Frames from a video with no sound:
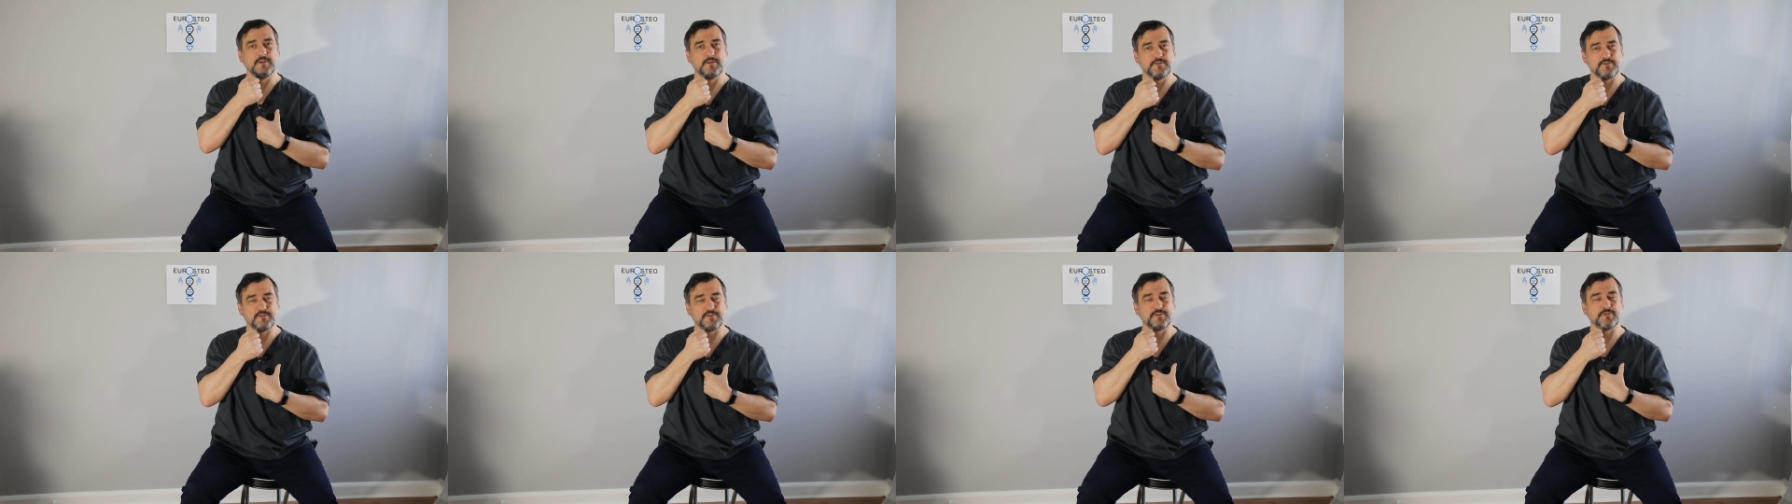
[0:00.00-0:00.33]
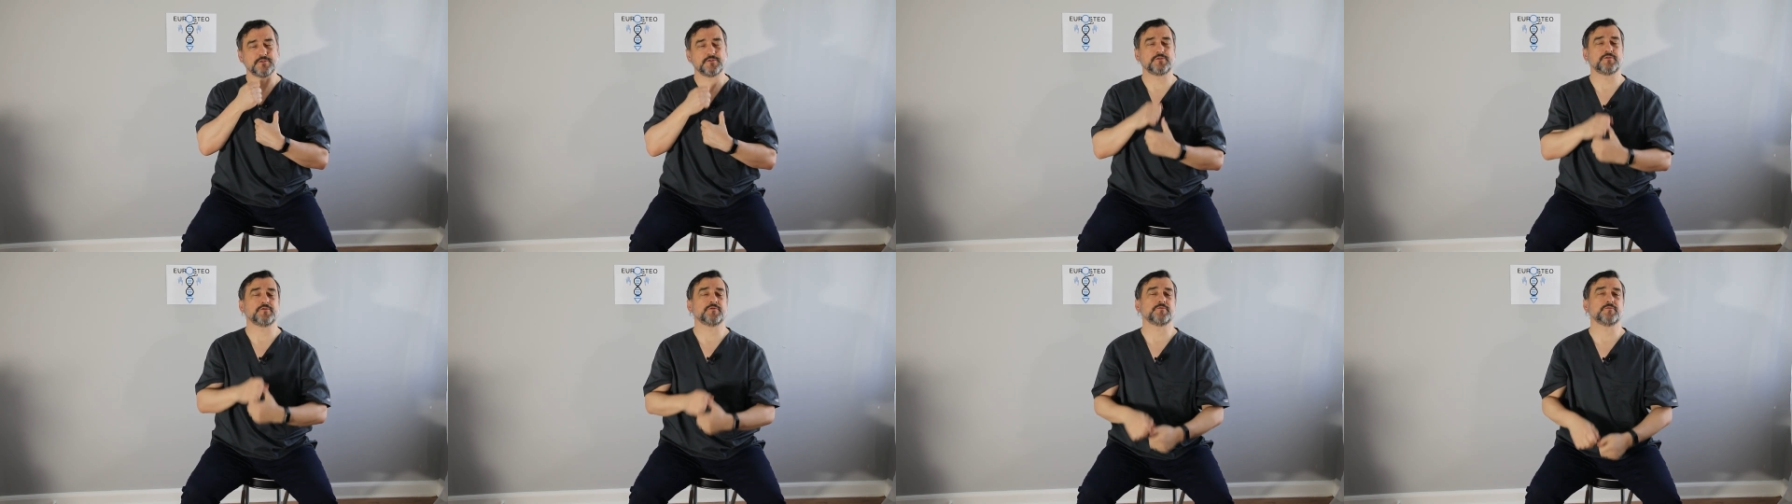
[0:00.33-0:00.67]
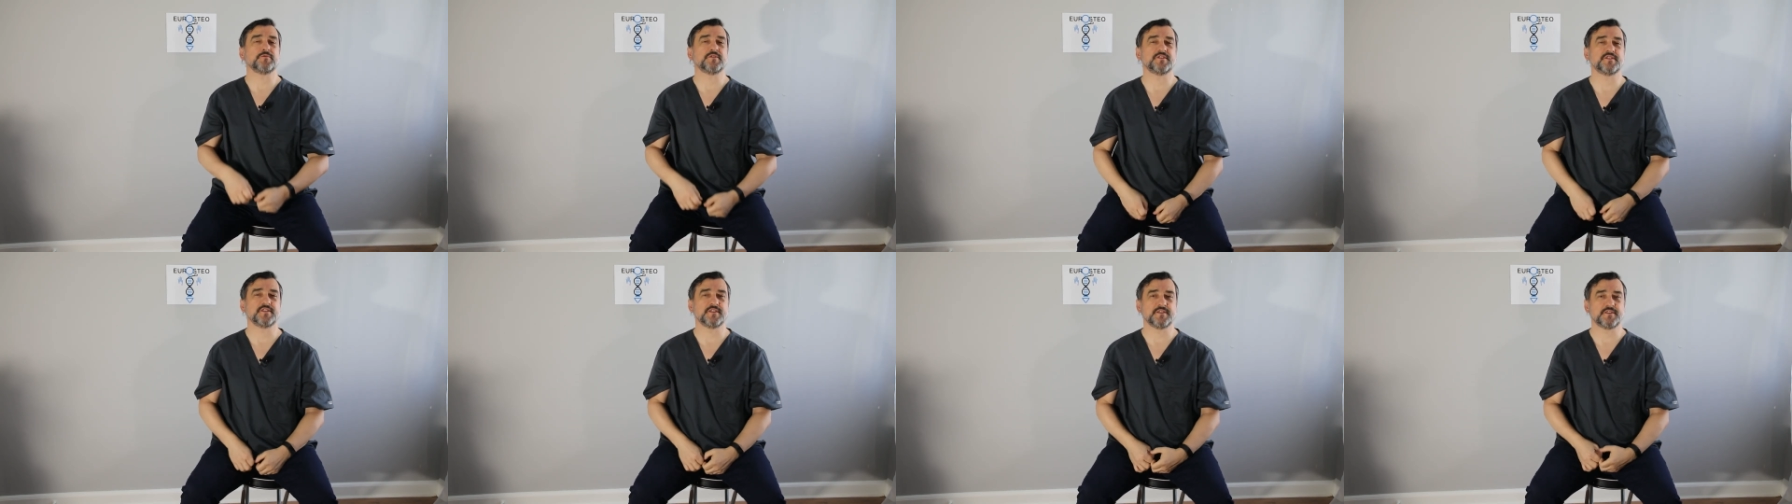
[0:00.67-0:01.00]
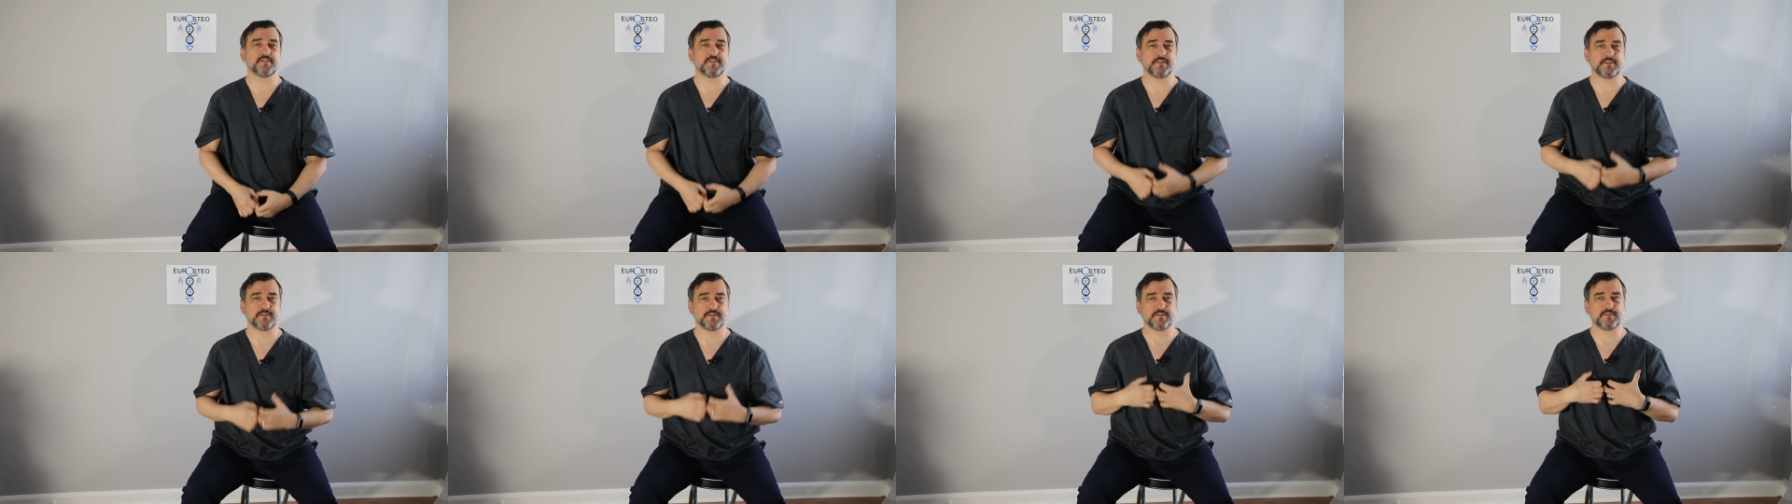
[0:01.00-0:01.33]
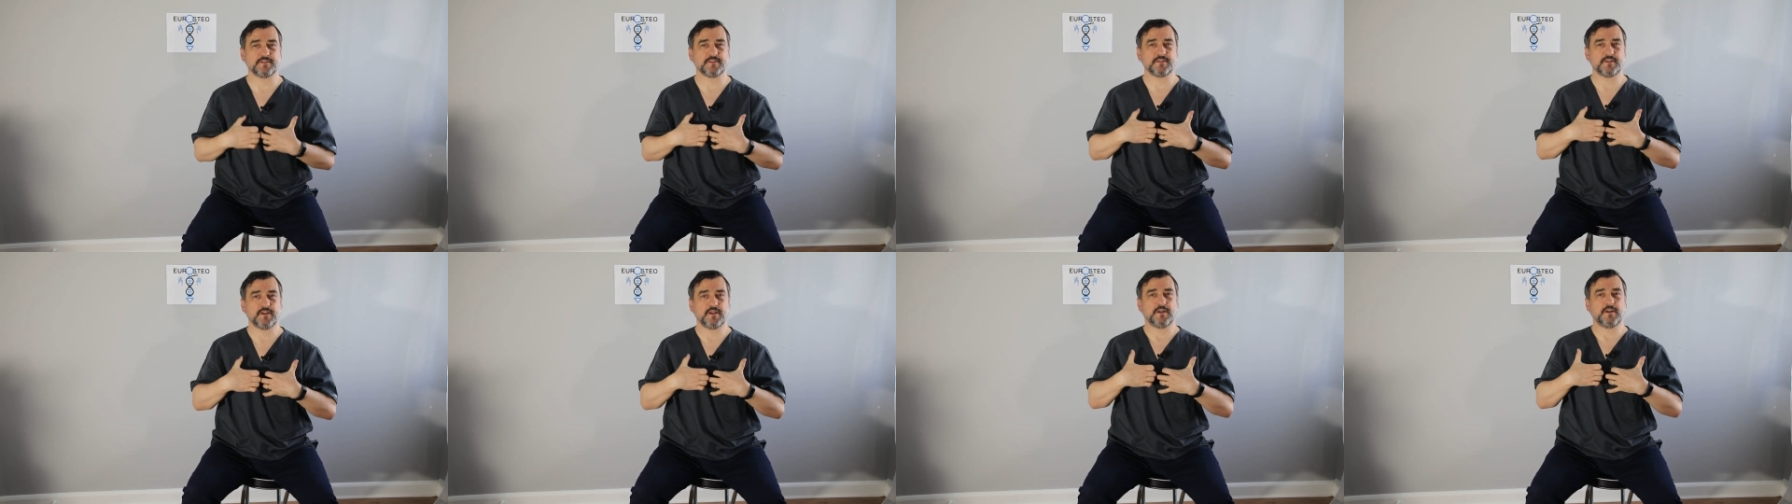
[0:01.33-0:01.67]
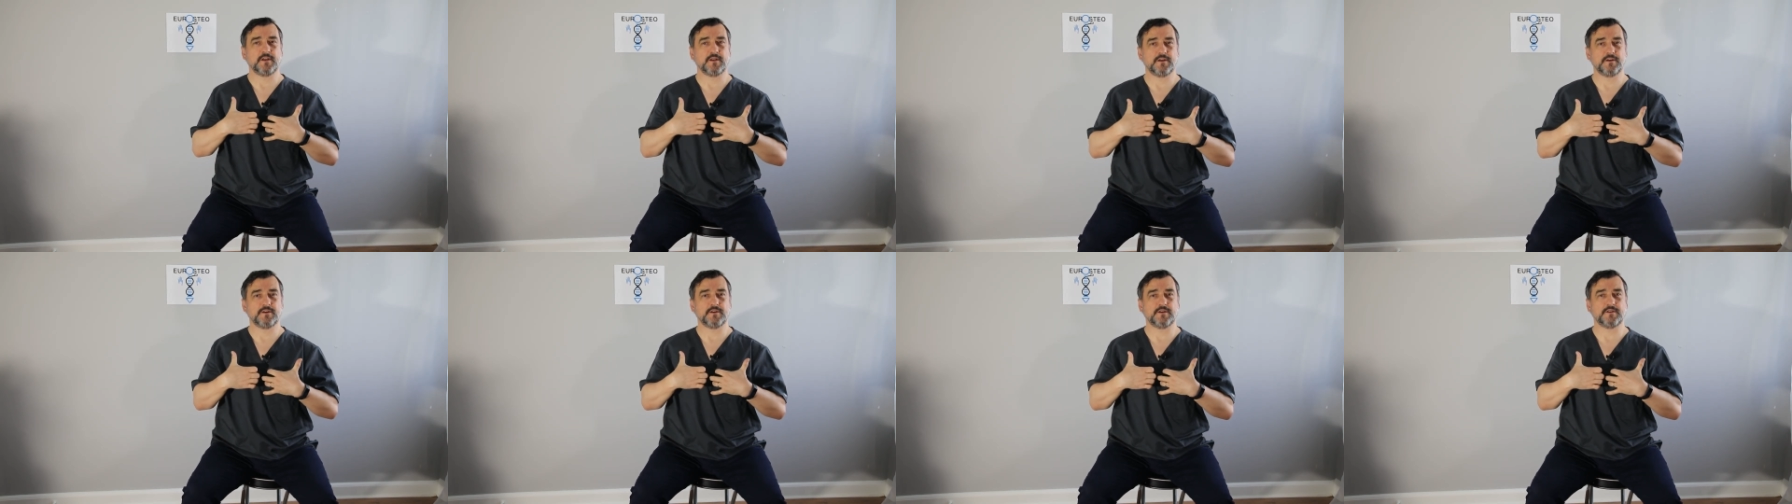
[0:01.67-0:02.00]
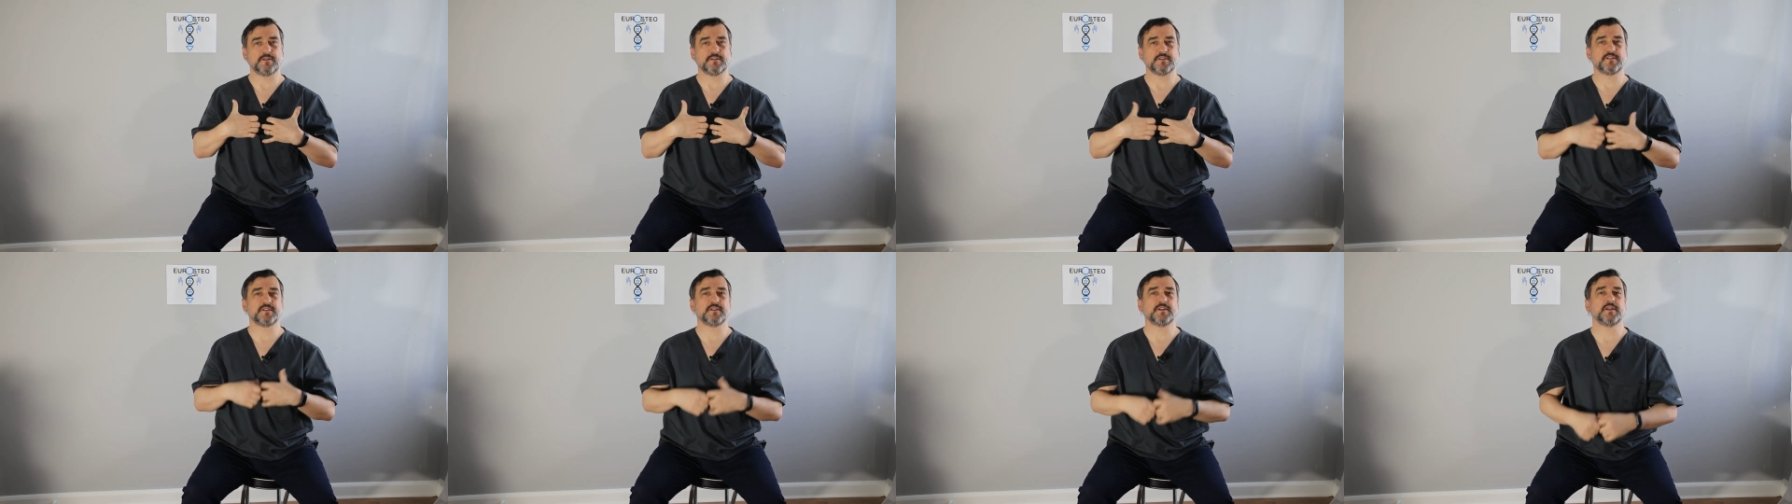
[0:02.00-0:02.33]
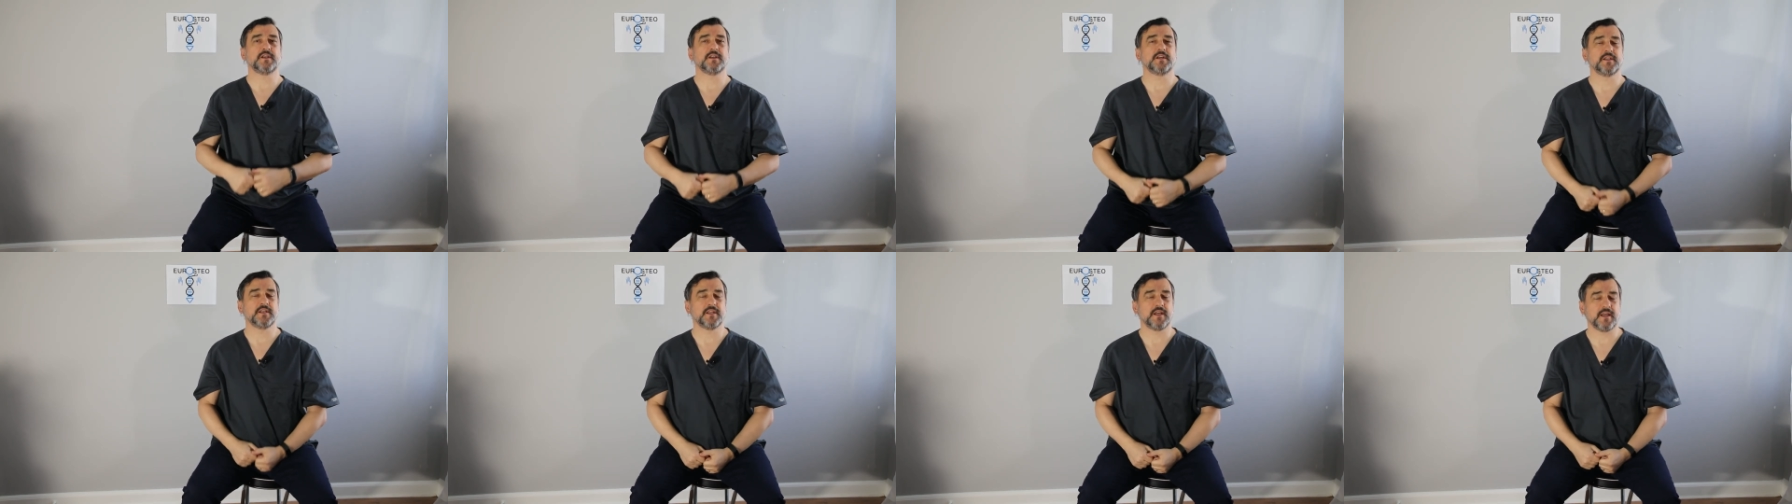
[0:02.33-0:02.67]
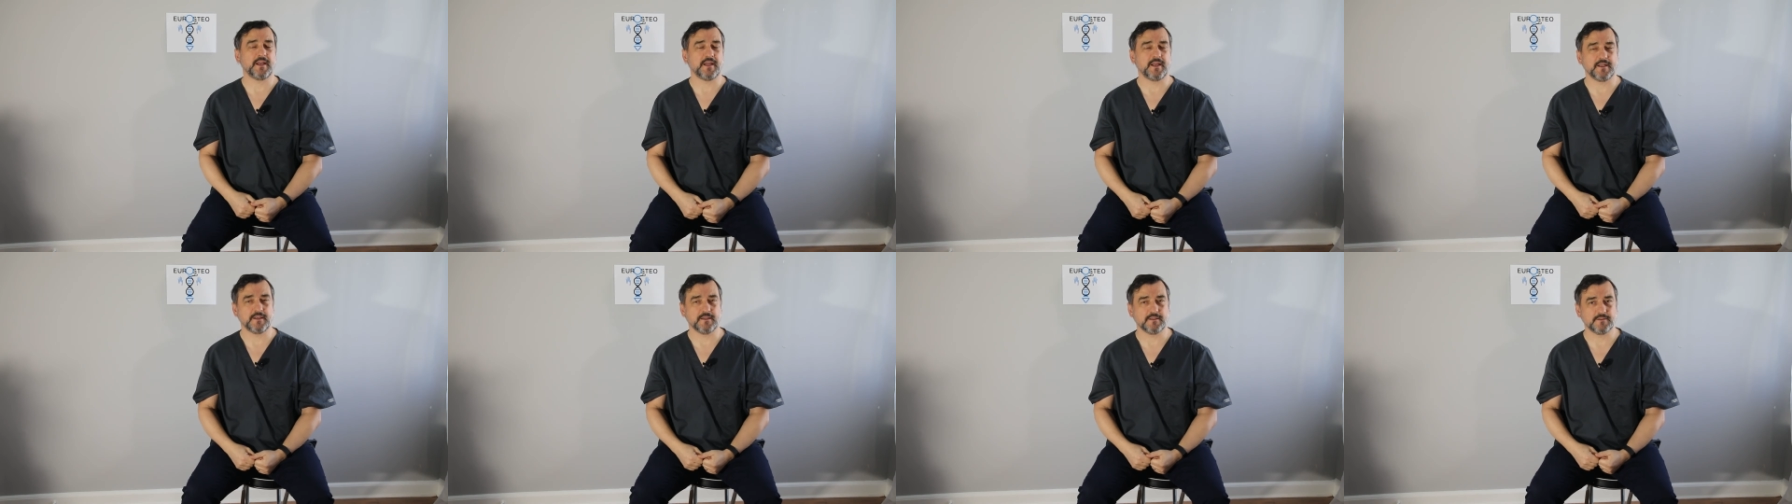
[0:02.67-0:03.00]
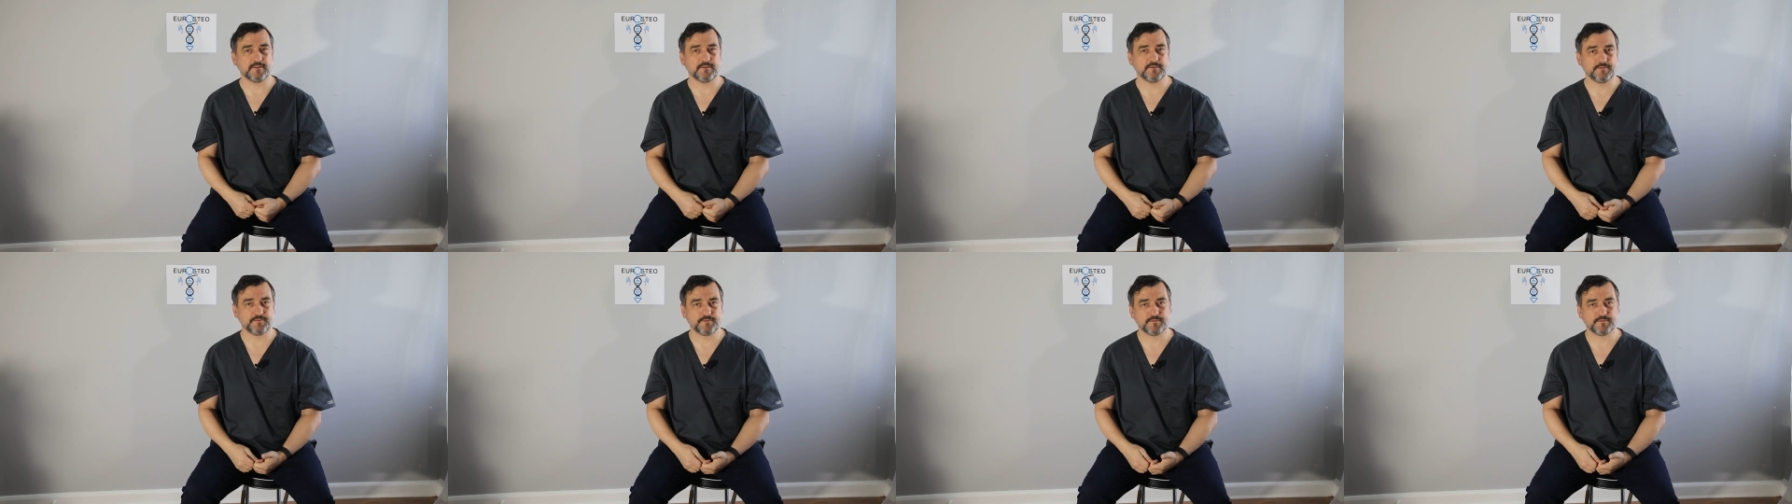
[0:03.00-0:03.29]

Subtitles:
a certain resistance on the inhale.